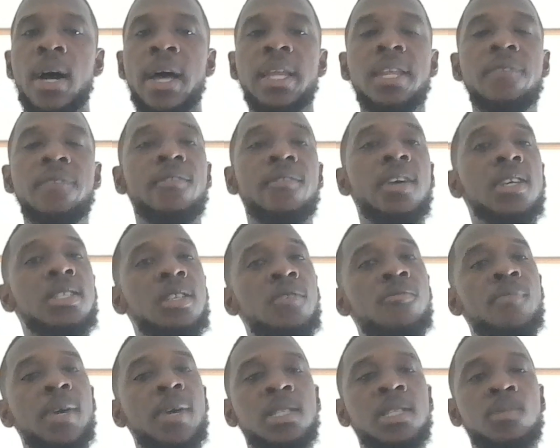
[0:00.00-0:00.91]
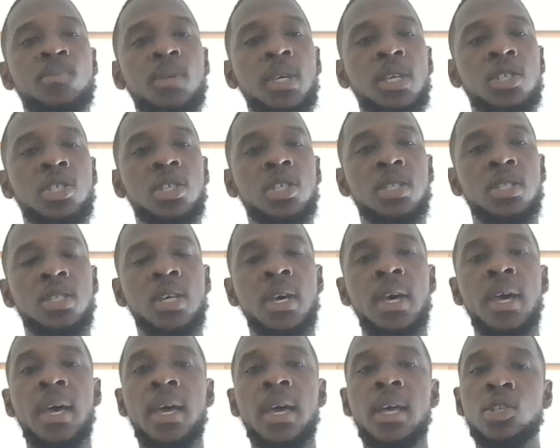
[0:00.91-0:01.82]
and invasive pest species,
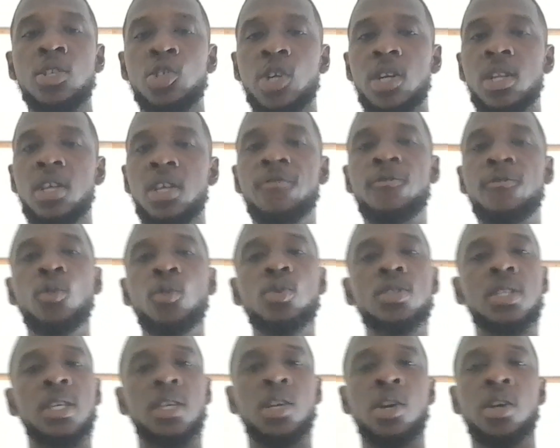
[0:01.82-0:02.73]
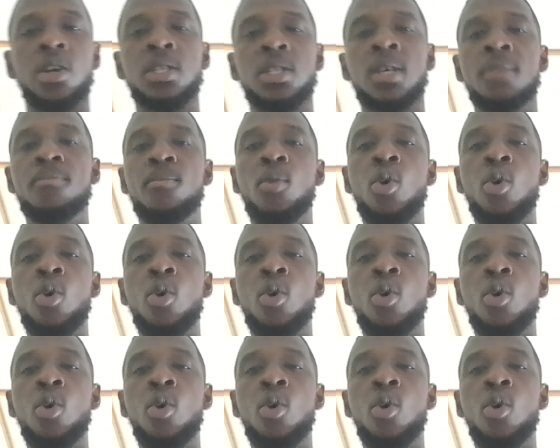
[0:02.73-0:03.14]
threatening food security.